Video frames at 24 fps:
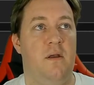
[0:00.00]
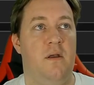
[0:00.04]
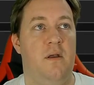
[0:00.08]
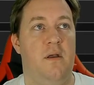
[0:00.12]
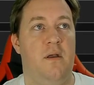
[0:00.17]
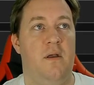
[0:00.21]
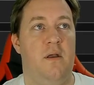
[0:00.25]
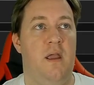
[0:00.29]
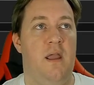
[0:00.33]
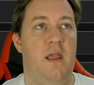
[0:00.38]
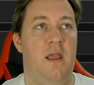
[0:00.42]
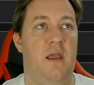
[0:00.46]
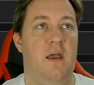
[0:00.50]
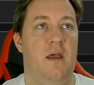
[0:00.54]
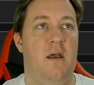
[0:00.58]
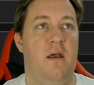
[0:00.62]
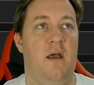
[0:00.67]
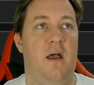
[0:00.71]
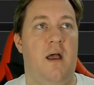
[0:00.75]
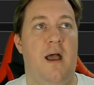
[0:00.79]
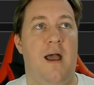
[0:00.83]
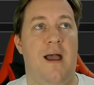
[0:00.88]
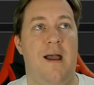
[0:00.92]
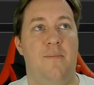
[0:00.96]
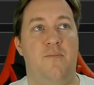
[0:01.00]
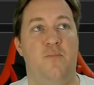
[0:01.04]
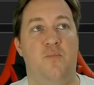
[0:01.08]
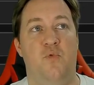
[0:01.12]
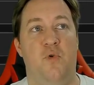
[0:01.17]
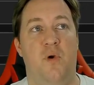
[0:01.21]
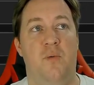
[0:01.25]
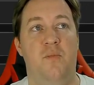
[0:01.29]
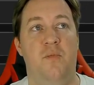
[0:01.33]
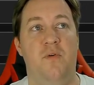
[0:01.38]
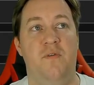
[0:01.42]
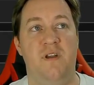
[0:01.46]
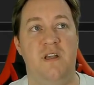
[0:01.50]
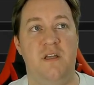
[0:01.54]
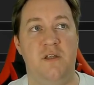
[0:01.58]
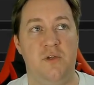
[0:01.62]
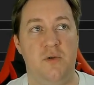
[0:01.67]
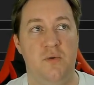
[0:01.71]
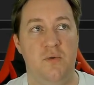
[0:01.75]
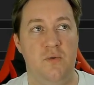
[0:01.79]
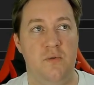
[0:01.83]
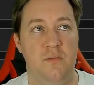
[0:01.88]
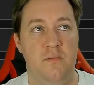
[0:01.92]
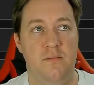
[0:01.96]
Here, I'm removing
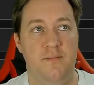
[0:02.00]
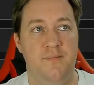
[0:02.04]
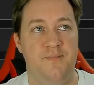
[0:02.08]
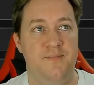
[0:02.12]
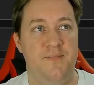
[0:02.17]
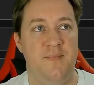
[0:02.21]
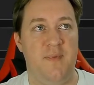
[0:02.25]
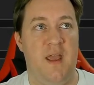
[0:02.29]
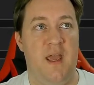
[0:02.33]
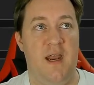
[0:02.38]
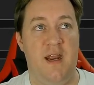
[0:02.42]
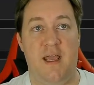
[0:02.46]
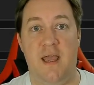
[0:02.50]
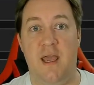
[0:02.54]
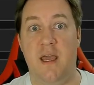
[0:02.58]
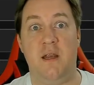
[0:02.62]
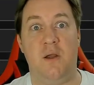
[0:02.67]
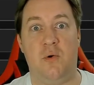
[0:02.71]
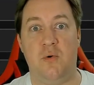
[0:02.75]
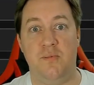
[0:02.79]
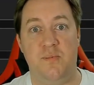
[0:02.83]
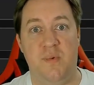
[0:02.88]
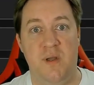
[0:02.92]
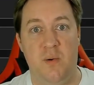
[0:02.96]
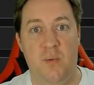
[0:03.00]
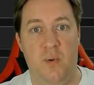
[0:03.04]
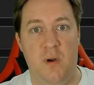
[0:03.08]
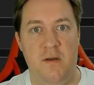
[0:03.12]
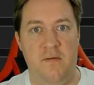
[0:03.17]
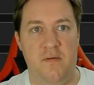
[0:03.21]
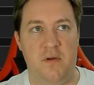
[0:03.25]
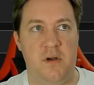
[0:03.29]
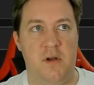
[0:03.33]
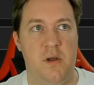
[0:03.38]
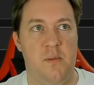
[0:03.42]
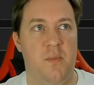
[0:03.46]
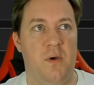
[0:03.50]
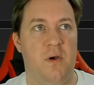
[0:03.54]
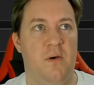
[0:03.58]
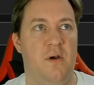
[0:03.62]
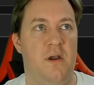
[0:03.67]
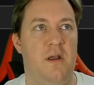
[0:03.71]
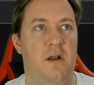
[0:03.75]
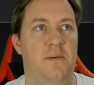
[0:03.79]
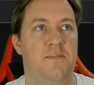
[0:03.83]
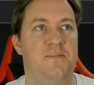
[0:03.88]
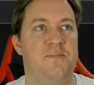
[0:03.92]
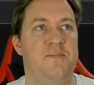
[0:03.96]
2. Again, it could be whatever number,
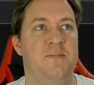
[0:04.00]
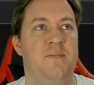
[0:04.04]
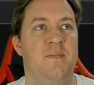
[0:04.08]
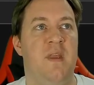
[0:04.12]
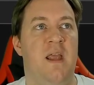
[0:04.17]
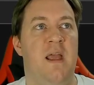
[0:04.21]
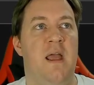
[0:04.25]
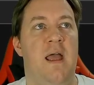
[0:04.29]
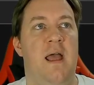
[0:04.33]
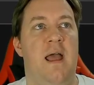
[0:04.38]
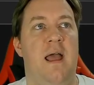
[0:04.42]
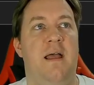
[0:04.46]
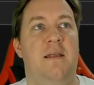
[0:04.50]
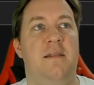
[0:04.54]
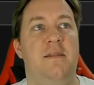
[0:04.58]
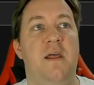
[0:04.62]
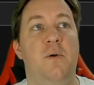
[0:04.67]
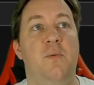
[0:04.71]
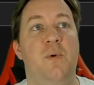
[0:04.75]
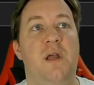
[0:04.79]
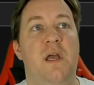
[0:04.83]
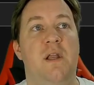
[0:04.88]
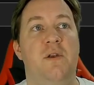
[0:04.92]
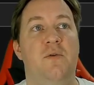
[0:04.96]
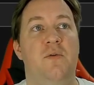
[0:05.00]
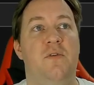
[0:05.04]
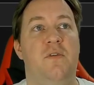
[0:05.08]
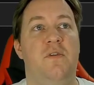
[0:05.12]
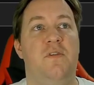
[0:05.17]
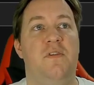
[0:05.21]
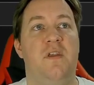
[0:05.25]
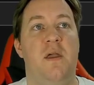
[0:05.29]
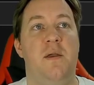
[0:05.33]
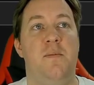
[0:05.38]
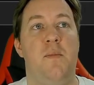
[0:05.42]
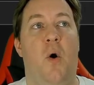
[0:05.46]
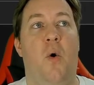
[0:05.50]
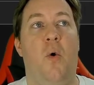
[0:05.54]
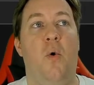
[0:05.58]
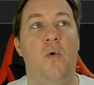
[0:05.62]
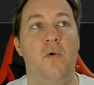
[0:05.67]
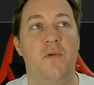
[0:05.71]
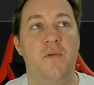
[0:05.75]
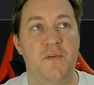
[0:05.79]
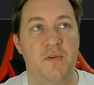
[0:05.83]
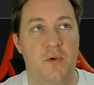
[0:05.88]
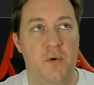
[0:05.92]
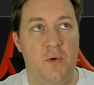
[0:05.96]
right? And then we can do the same
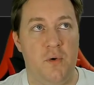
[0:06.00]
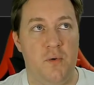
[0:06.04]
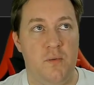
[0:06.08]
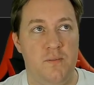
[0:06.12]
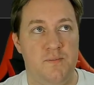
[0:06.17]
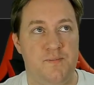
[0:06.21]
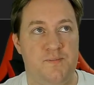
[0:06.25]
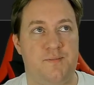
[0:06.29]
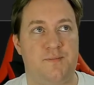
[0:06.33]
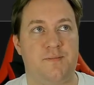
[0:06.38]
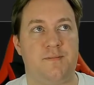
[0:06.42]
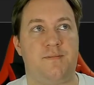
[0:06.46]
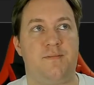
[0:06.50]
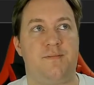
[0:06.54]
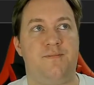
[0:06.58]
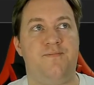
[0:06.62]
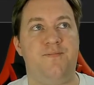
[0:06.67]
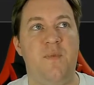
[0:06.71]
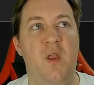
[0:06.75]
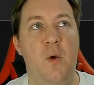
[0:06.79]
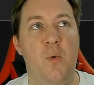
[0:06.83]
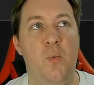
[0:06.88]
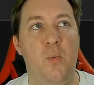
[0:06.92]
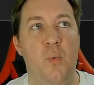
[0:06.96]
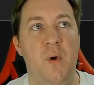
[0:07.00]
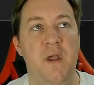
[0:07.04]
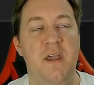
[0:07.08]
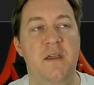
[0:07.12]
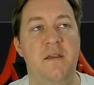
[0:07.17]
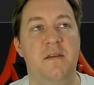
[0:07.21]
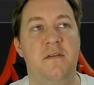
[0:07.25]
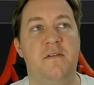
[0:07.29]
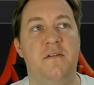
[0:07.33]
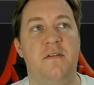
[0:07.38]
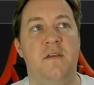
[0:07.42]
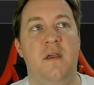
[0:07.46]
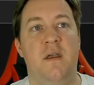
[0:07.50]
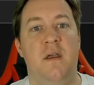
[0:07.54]
also with